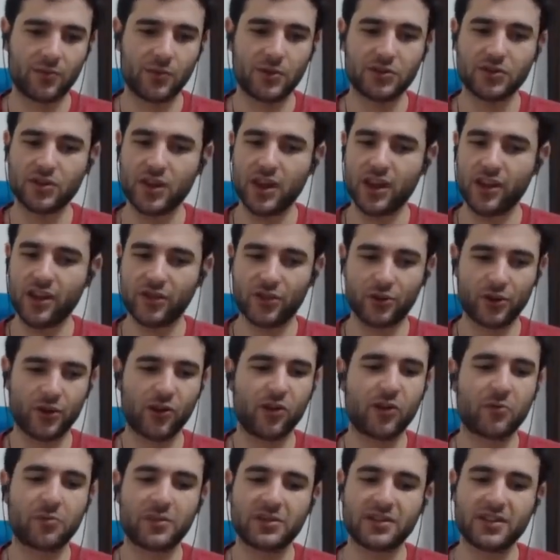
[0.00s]
Once you hit
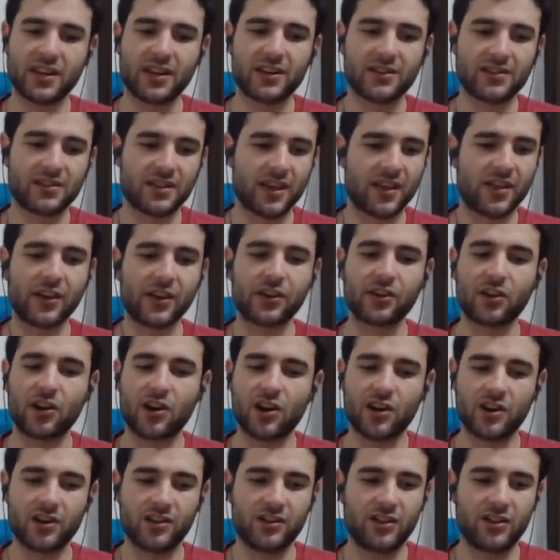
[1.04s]
33% and
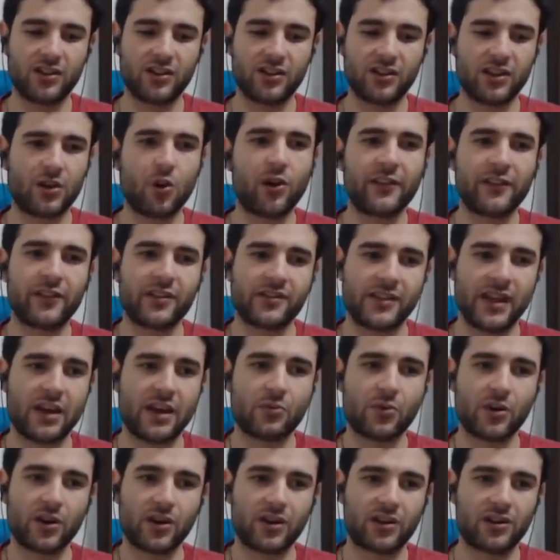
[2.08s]
thereon, the quality of
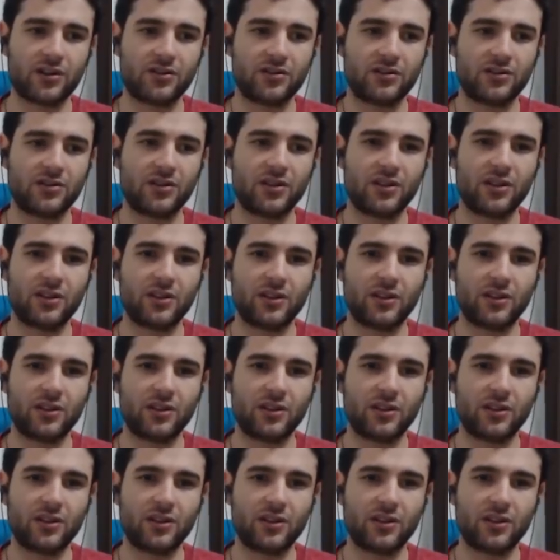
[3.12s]
the network